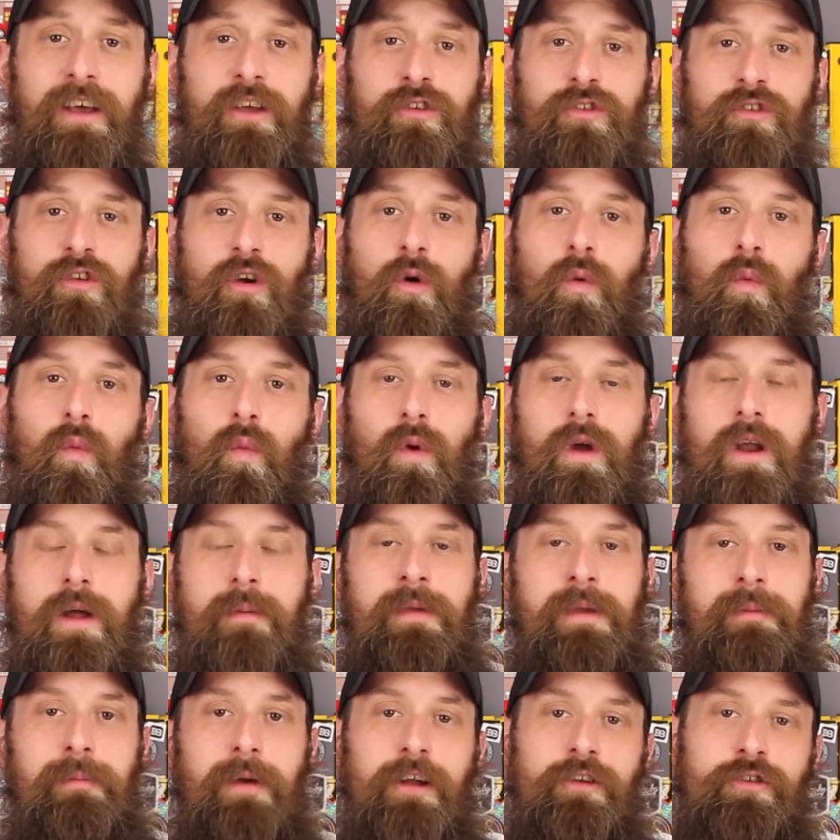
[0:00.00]
So what I
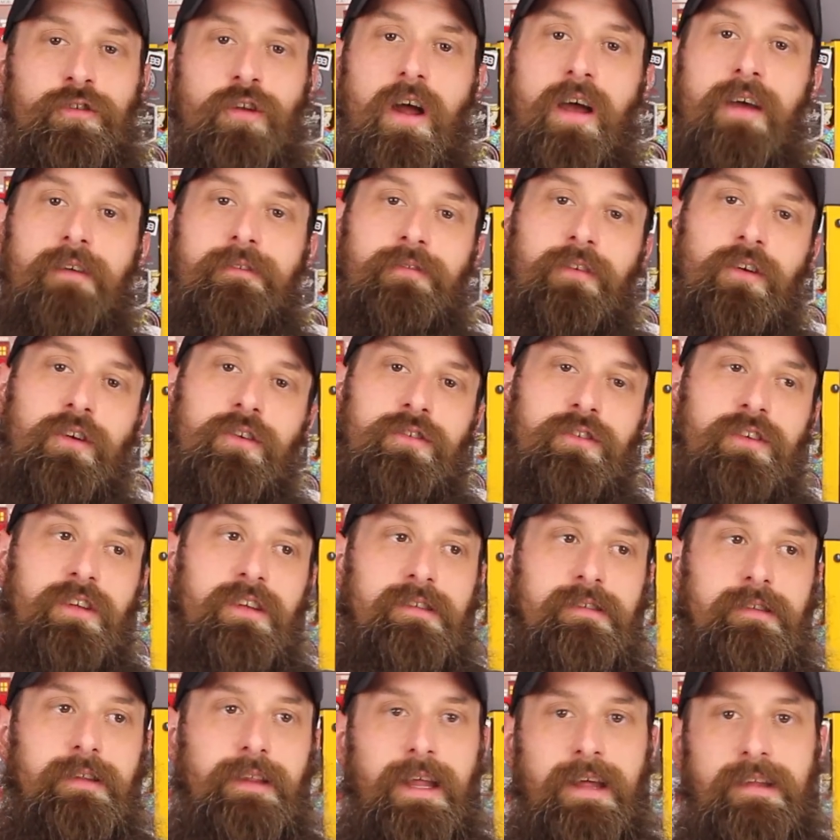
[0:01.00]
mean by try it first
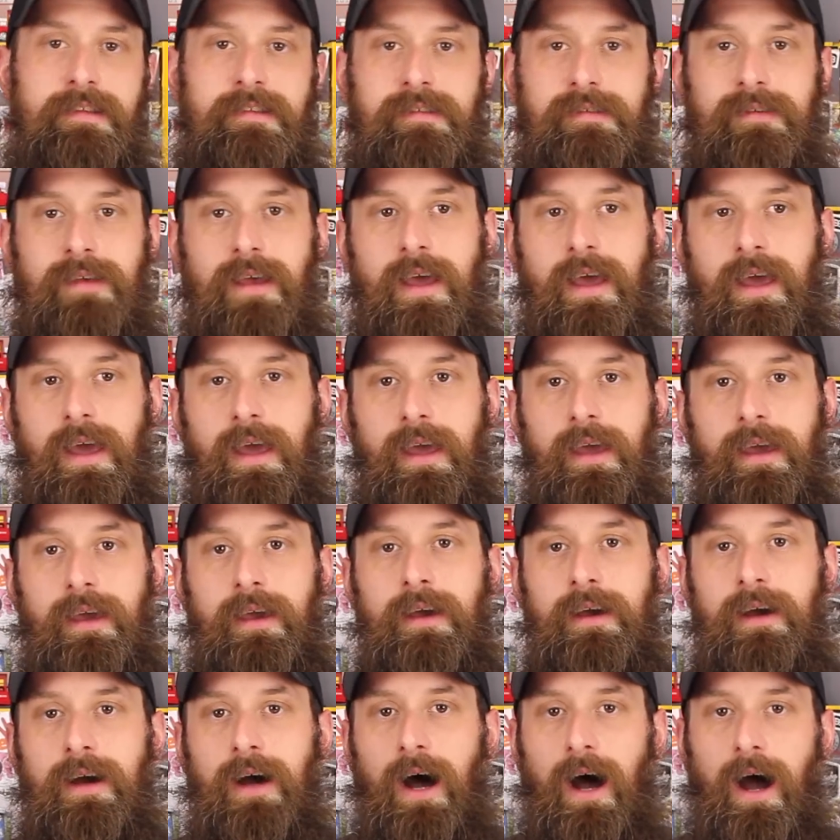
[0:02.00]
is, let's
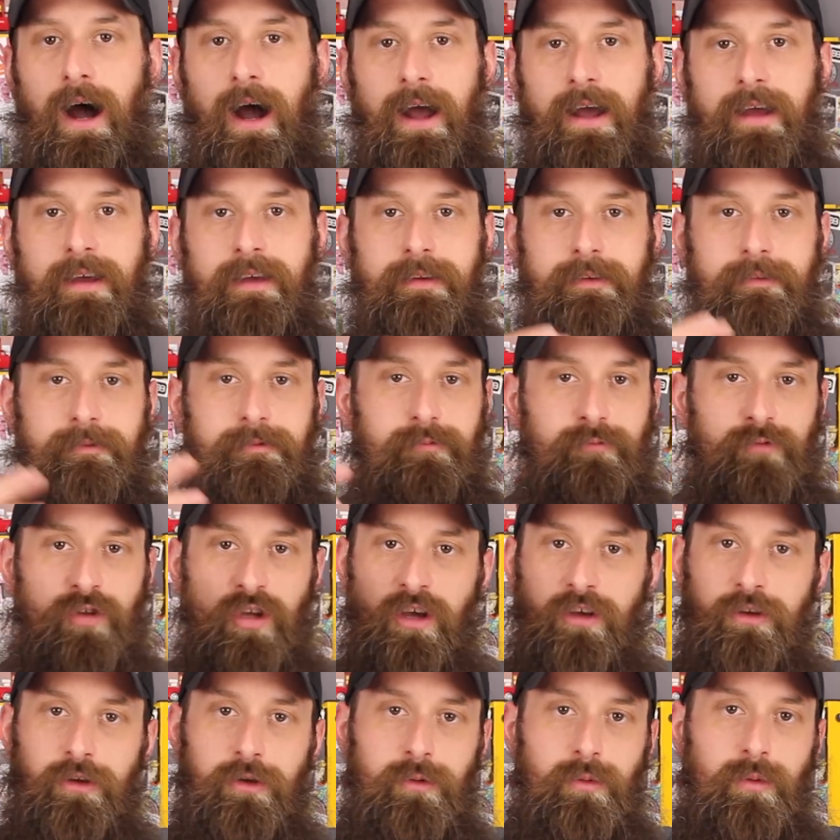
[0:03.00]
say I
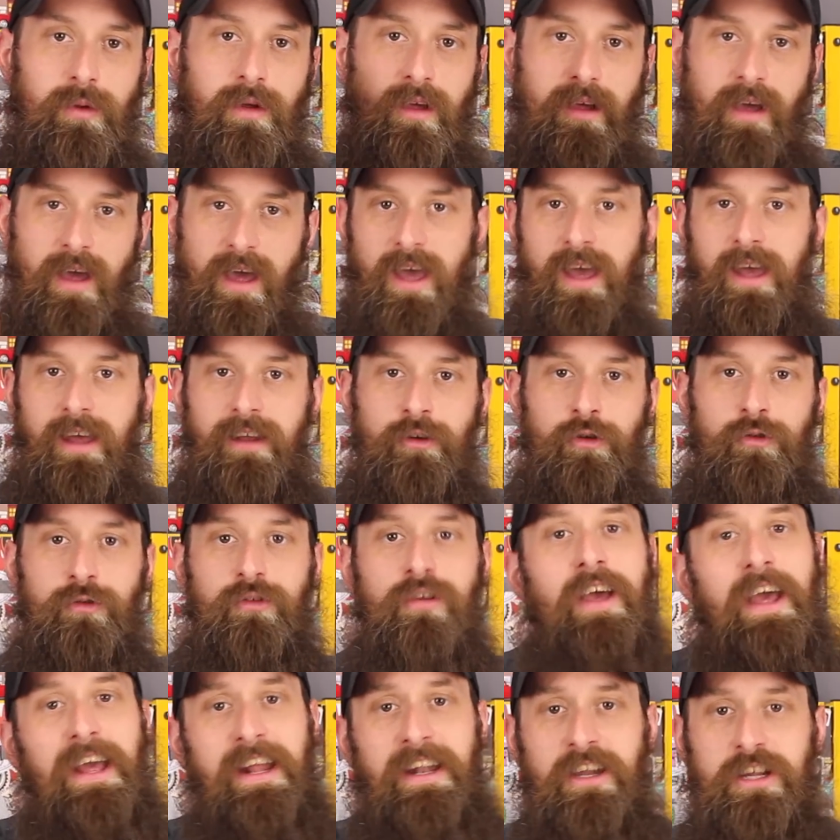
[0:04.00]
tell you, hey, new
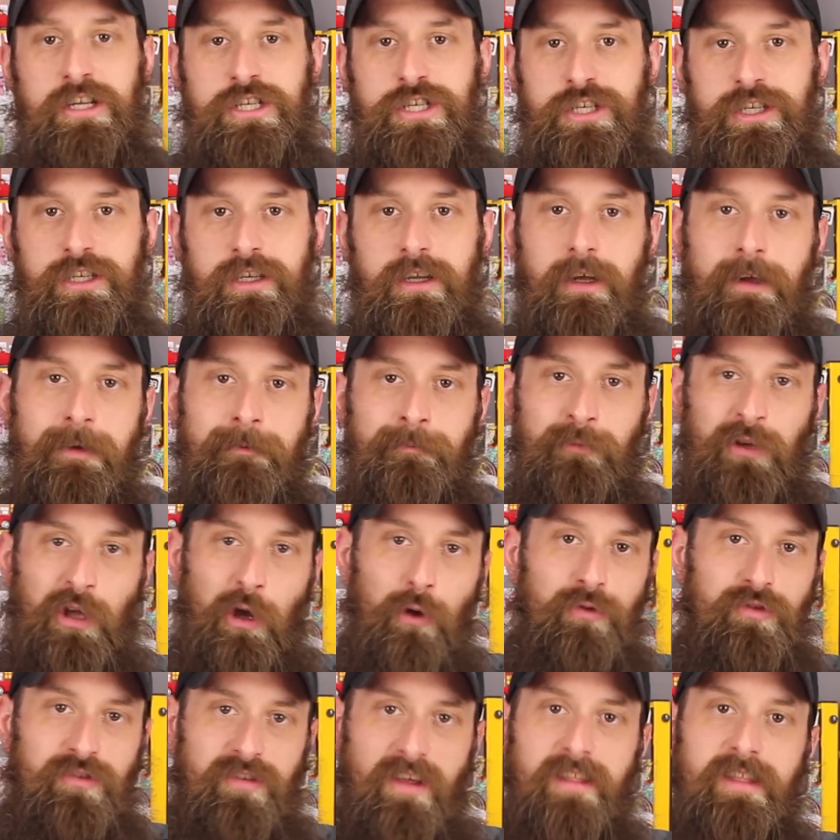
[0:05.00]
technician,
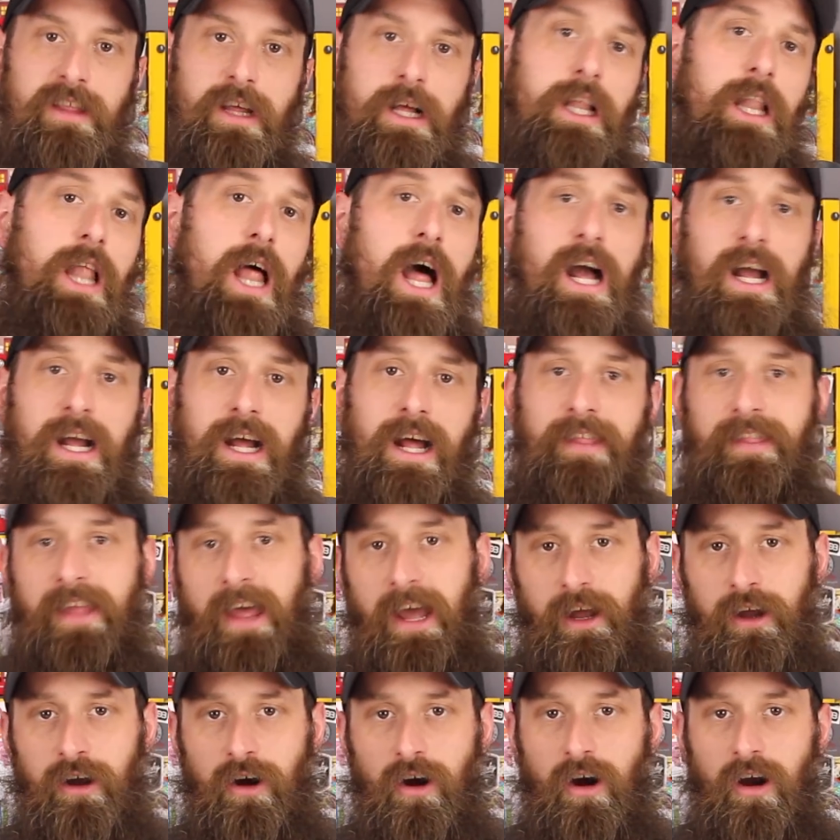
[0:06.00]
go set the clock on
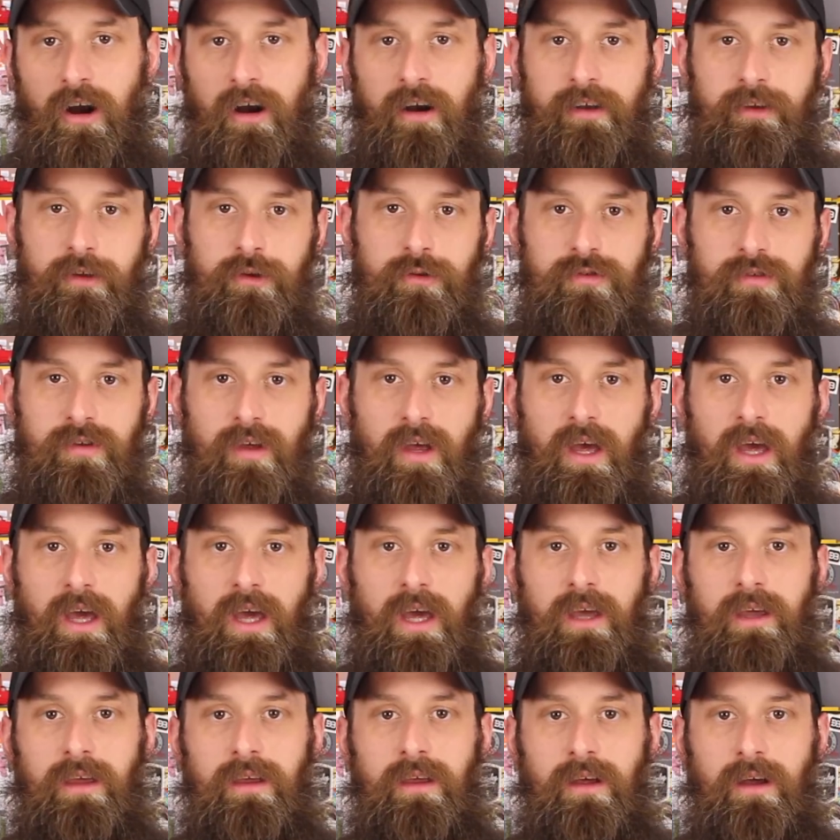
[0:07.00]
that car. And you
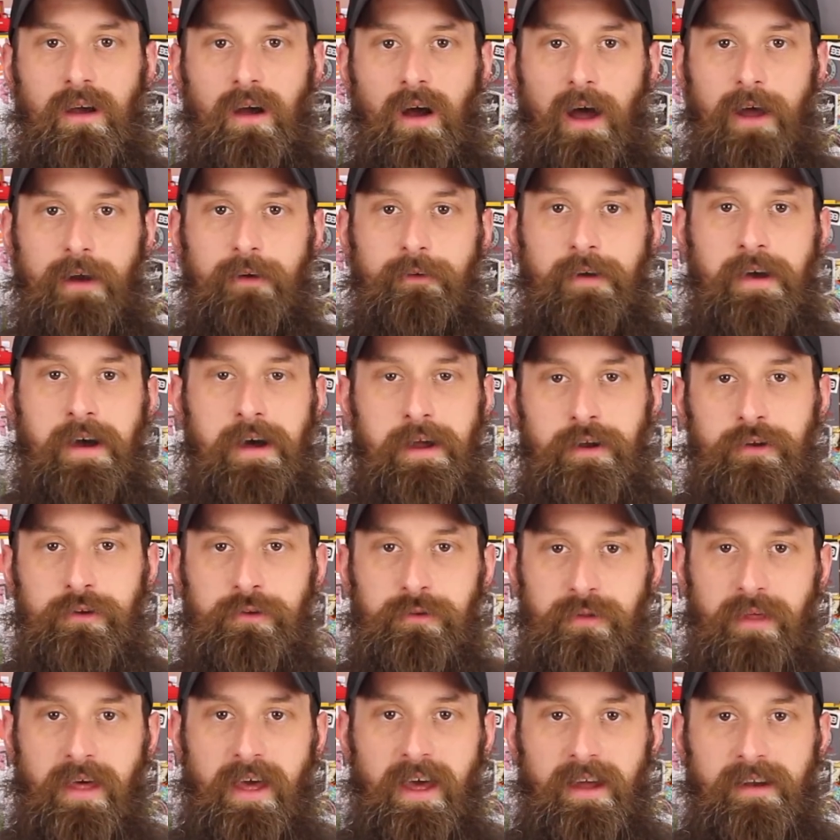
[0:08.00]
say, I don't know how to
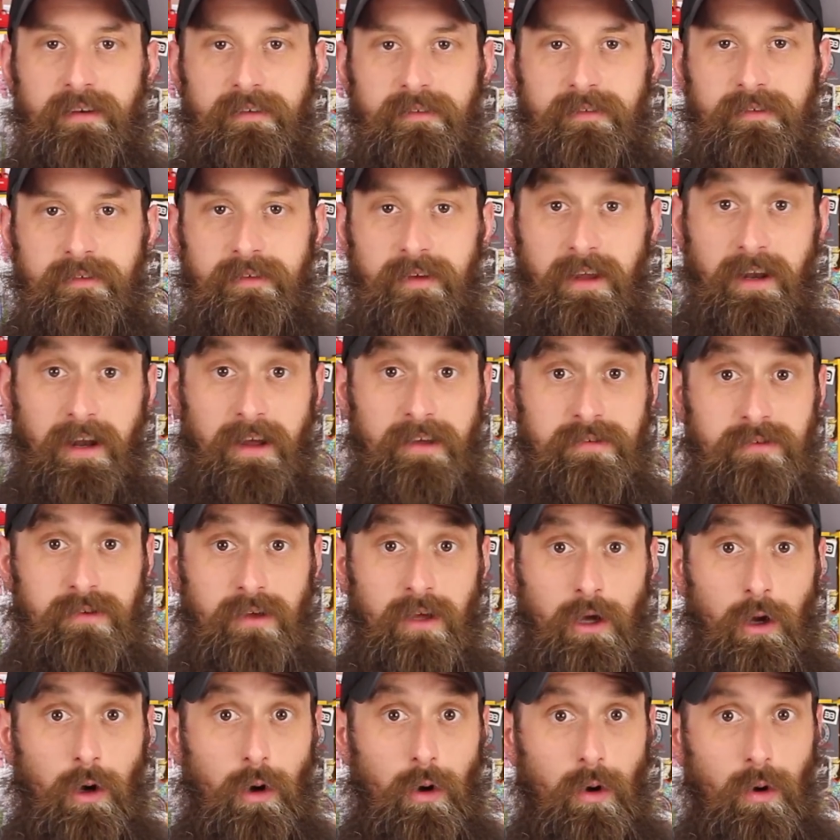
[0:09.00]
do that. And I
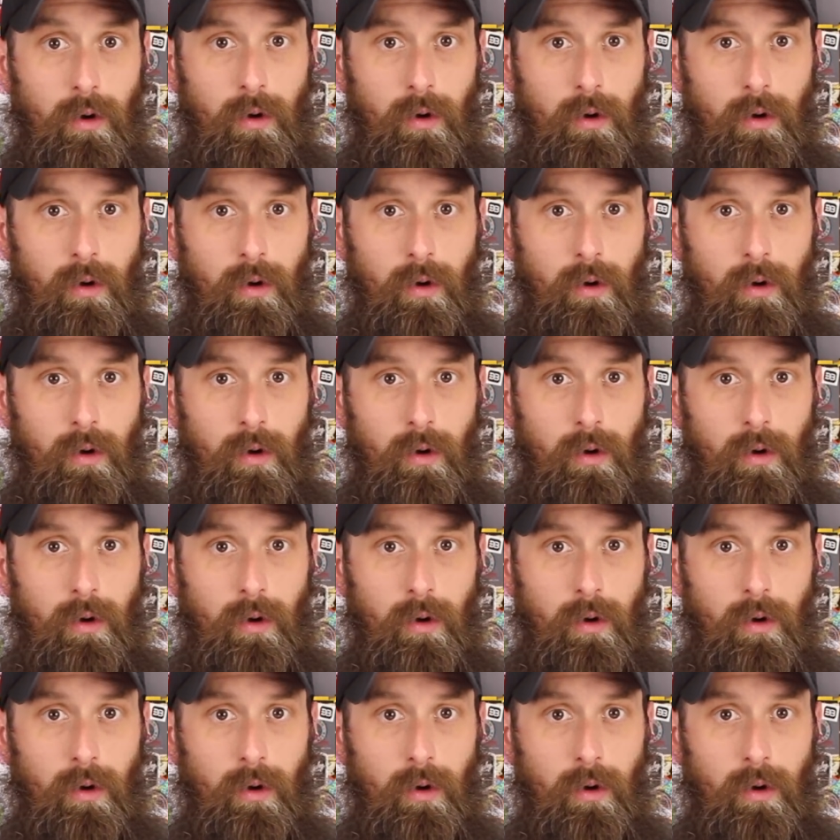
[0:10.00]
say,